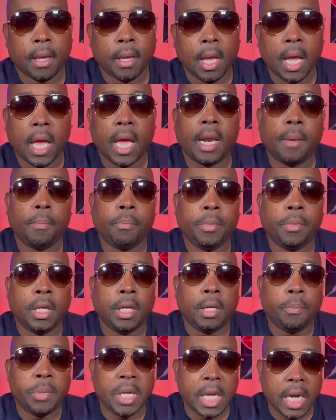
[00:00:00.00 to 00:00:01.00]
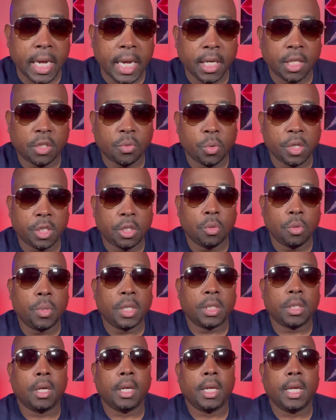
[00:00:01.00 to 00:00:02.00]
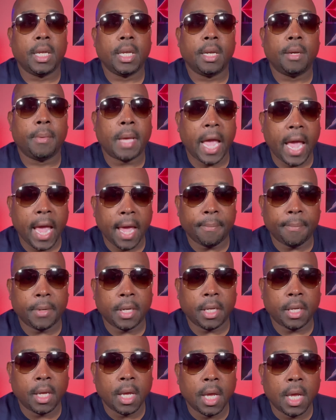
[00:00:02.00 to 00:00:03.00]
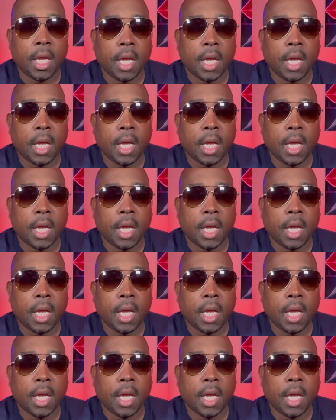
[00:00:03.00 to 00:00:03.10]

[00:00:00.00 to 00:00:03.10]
And to be honest with you, what's going to end up happening,